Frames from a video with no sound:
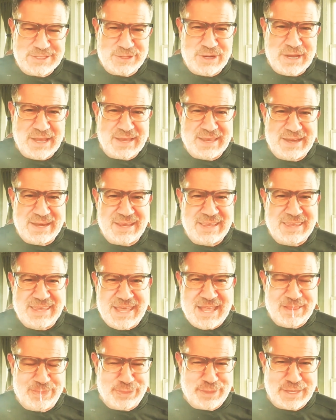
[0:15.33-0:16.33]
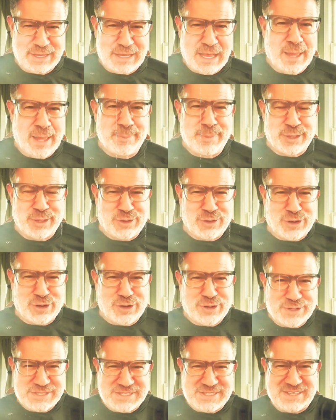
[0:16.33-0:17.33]
They're not going to get the common
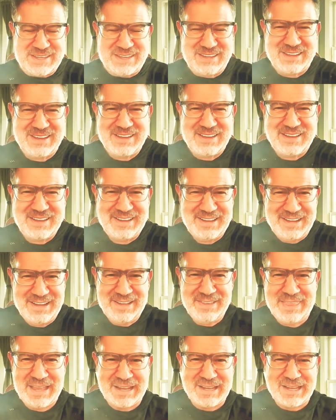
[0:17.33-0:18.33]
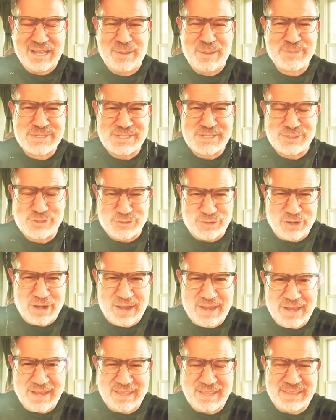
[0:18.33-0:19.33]
courtesy that comes in
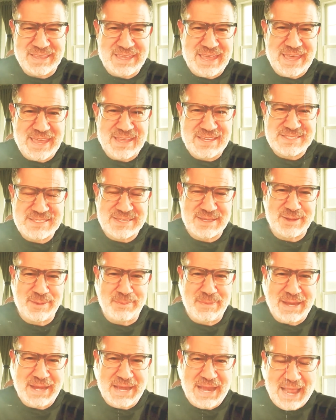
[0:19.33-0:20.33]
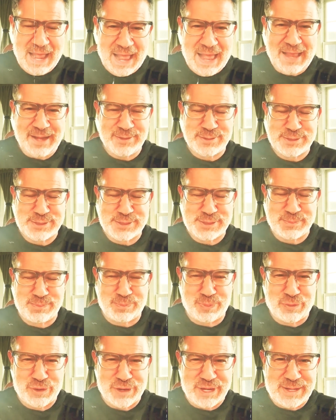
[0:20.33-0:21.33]
trying a case in the Manhattan
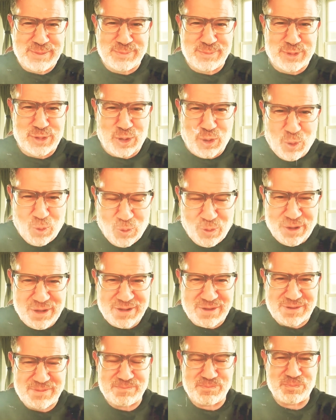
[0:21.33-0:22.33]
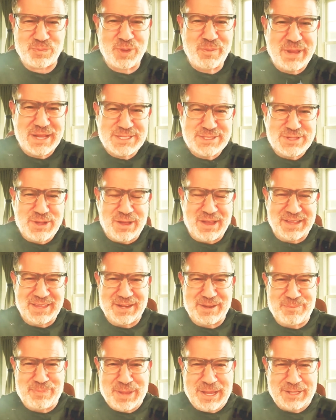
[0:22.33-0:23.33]
Supreme Court. What am I
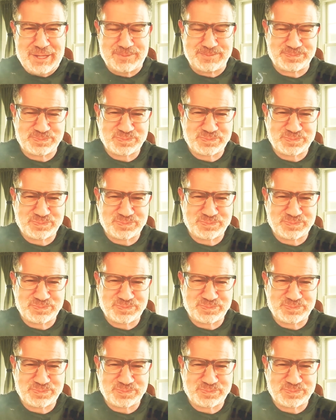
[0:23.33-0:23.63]
talking about?